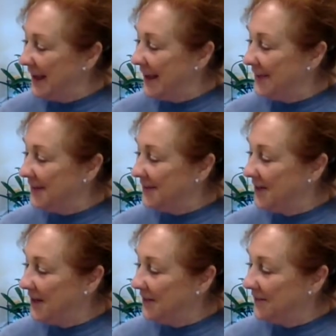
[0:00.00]
And that's a
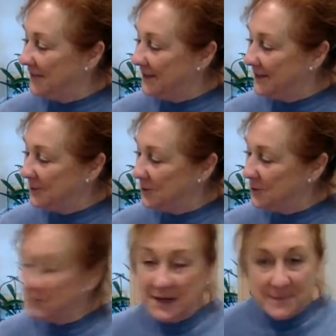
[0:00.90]
lot of fun. Or your
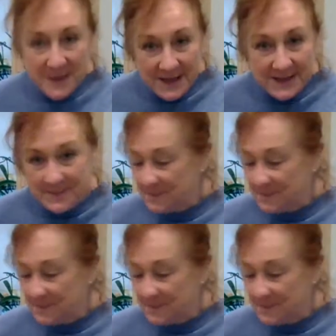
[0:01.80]
grandma